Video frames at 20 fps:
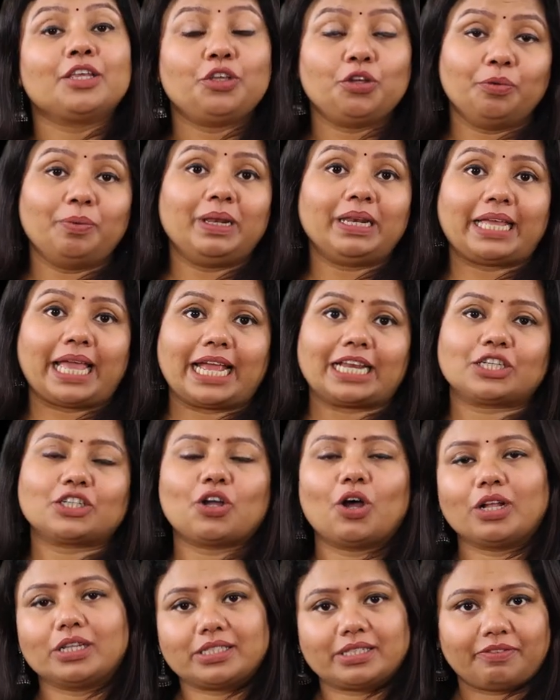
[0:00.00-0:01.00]
You will
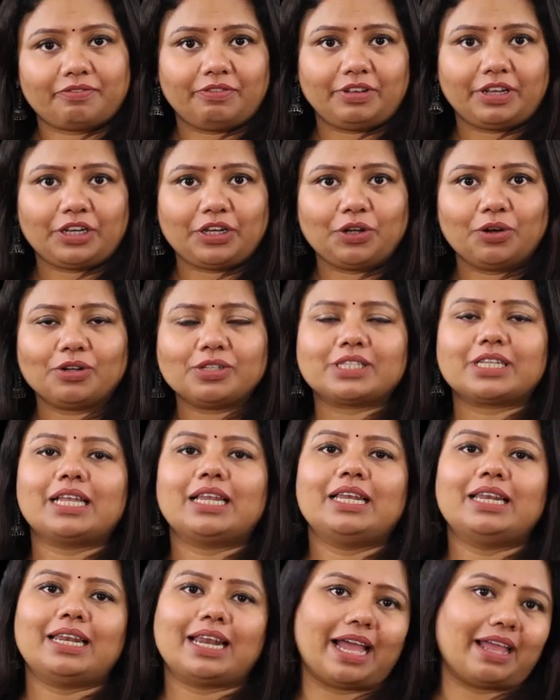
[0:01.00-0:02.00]
get concept videos,
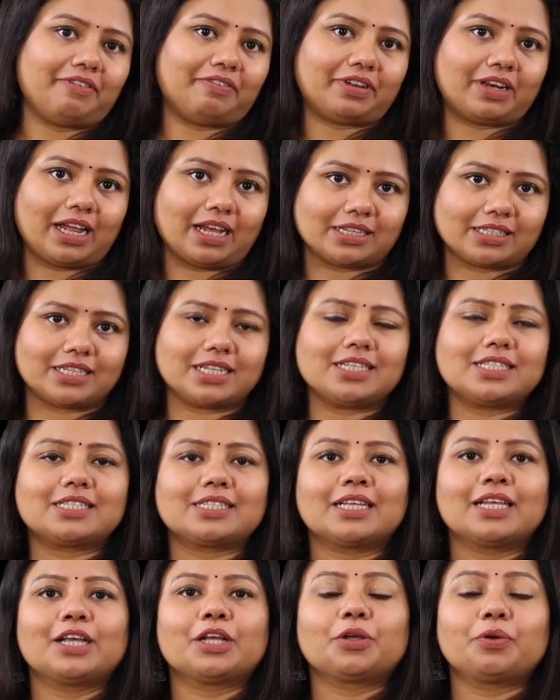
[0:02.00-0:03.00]
live
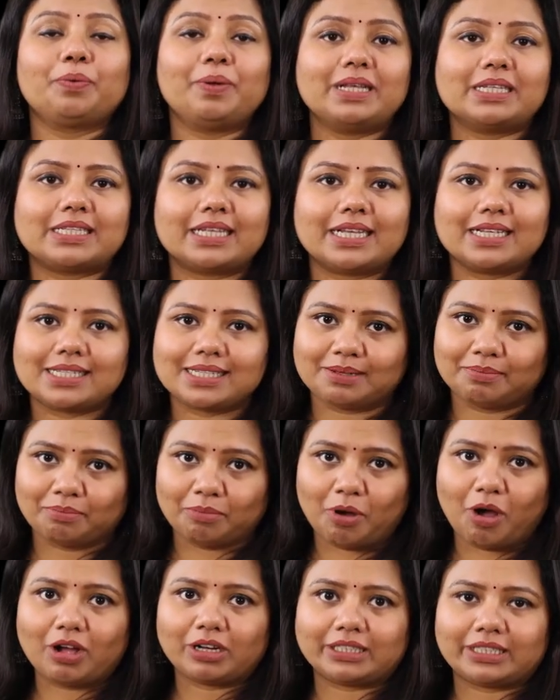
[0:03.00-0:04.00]
classes, quizzes,
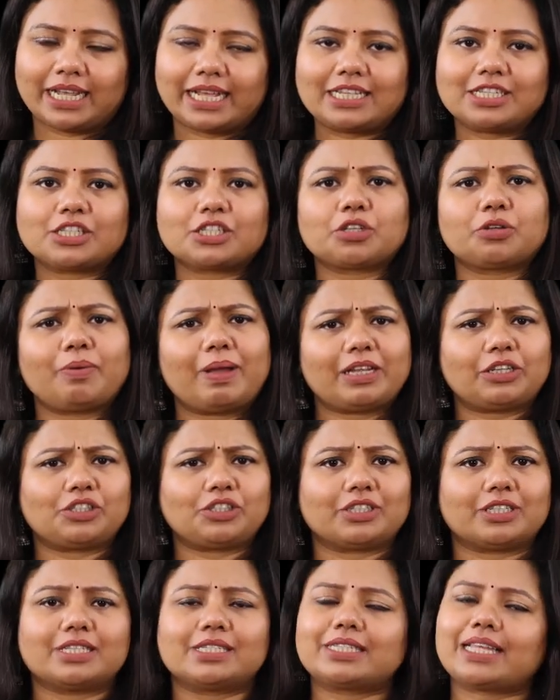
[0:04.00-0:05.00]
mock tests,
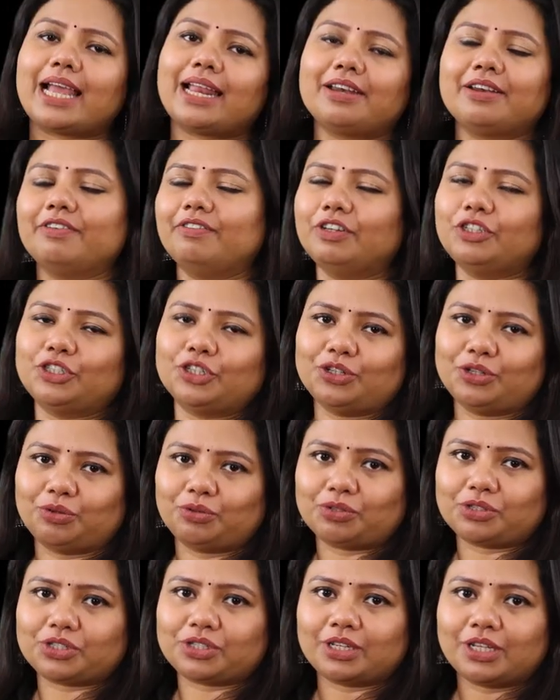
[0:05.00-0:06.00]
questions and revision
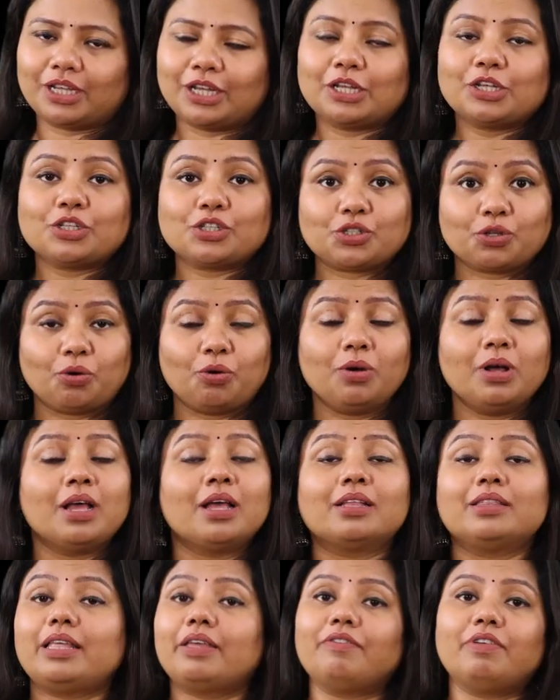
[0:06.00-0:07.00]
notes. So,
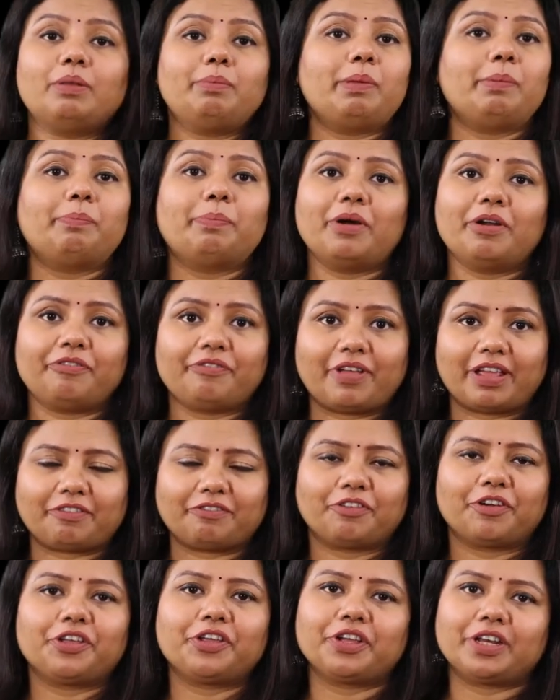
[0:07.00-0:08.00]
they will be
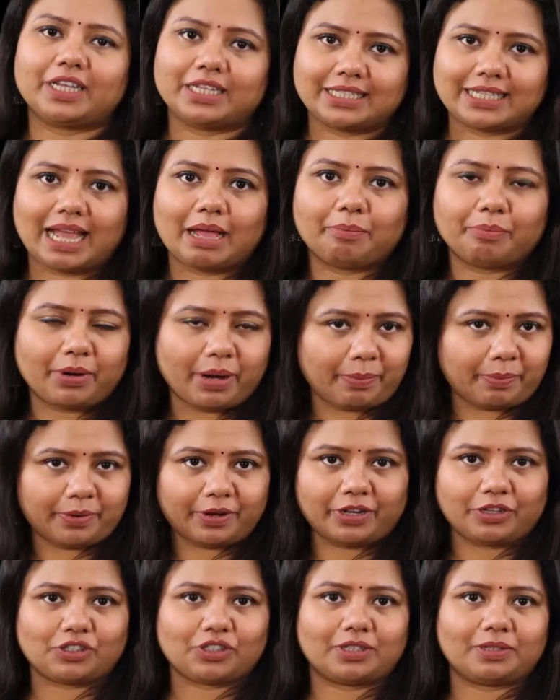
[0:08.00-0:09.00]
perfect for your exam
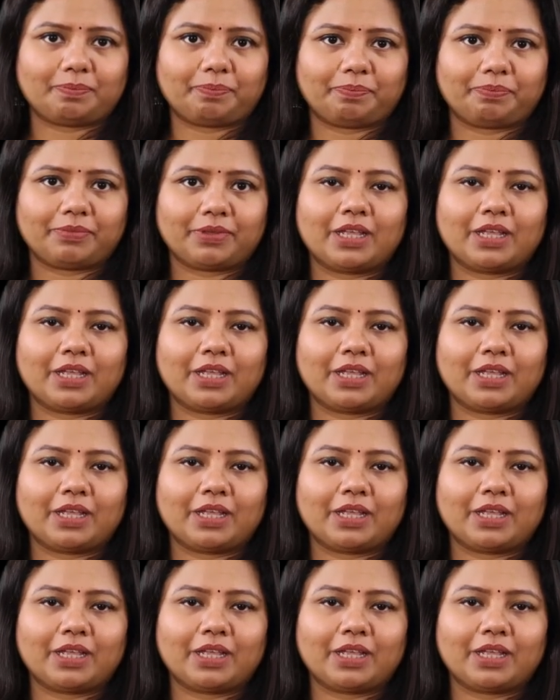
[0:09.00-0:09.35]
preparation